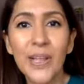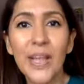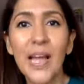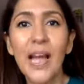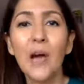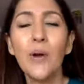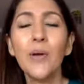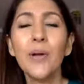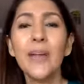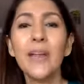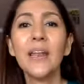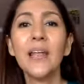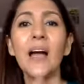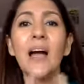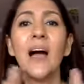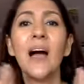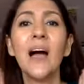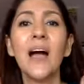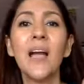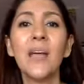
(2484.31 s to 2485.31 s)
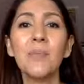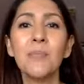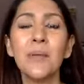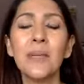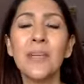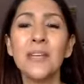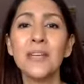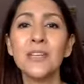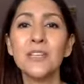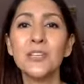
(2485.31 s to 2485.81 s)
How can I
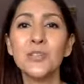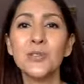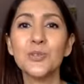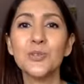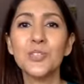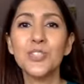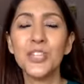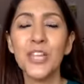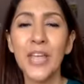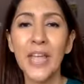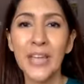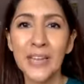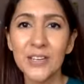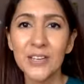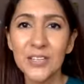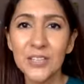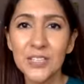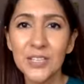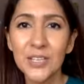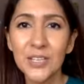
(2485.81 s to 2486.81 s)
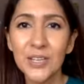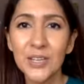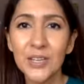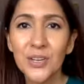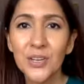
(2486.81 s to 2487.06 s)
begin to change